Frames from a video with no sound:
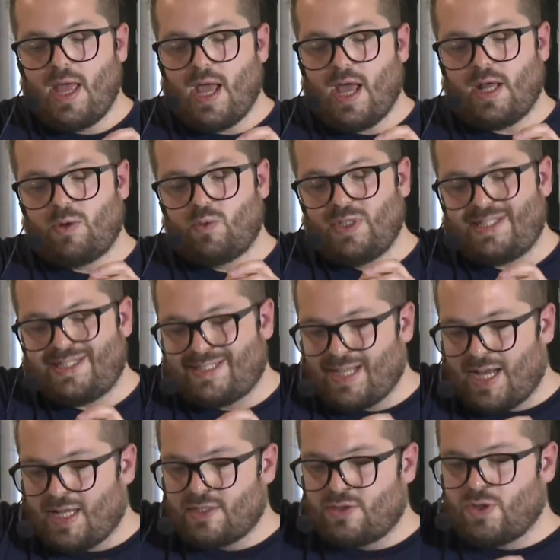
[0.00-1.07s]
And we
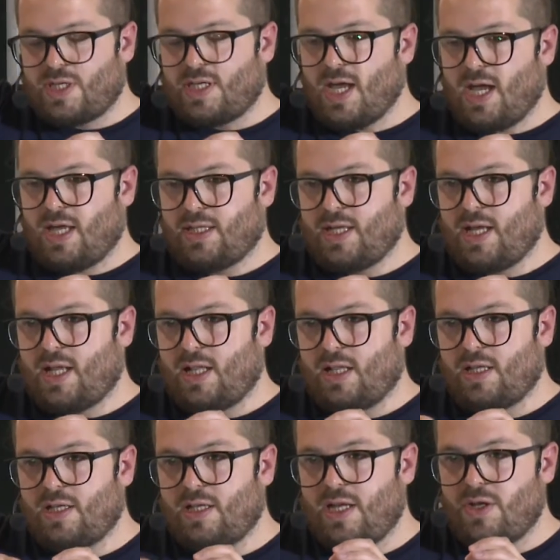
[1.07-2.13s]
start the kernel
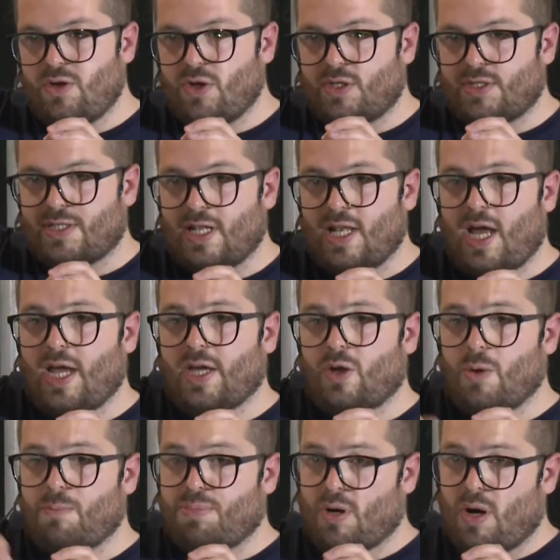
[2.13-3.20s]
Linux like
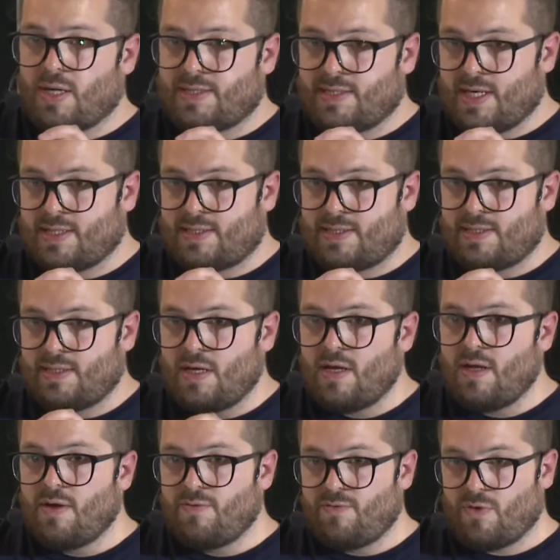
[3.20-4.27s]
a process
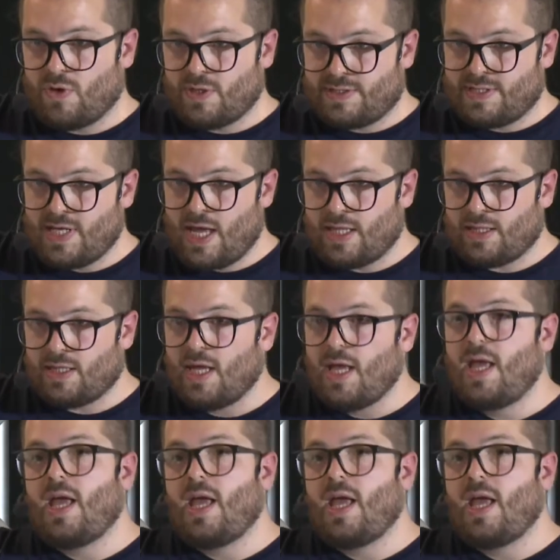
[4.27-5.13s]
for Xen.